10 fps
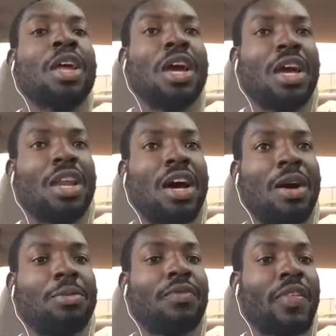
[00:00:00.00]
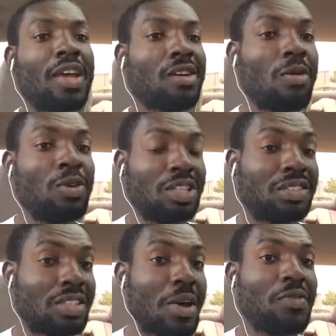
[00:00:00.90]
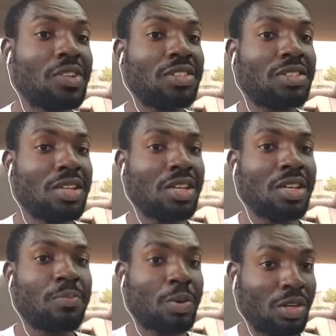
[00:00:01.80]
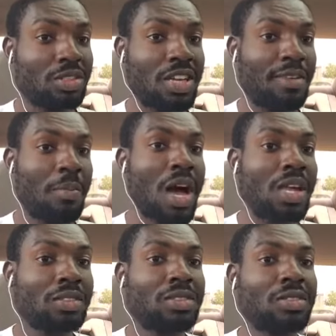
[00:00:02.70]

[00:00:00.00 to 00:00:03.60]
And if they come with 70% pass,